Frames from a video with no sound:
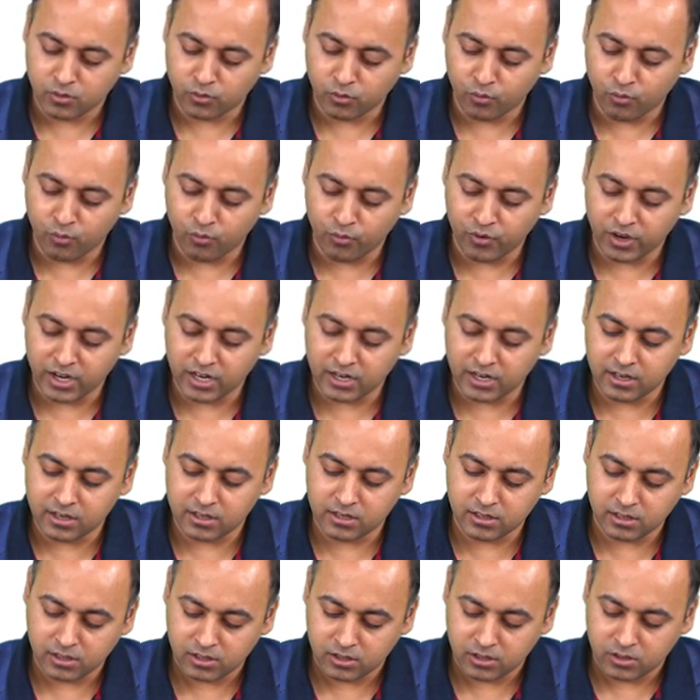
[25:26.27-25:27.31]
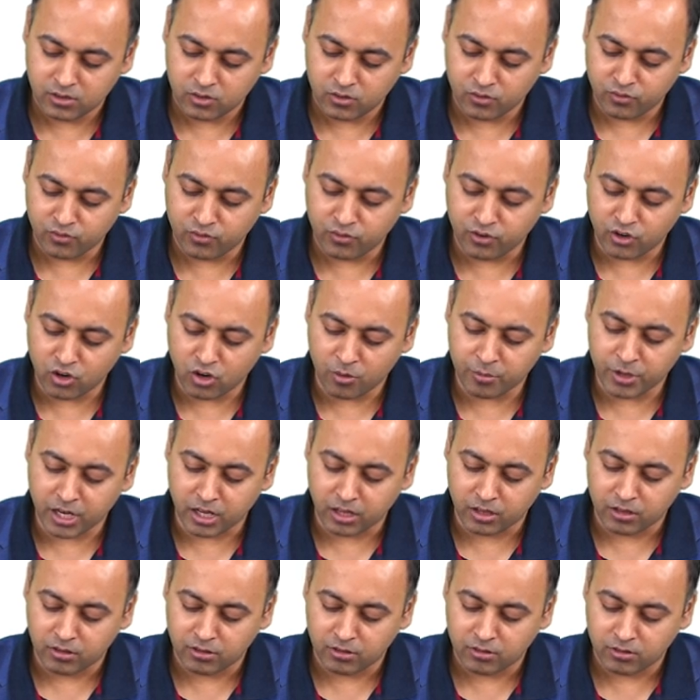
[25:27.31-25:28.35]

wind phenomena.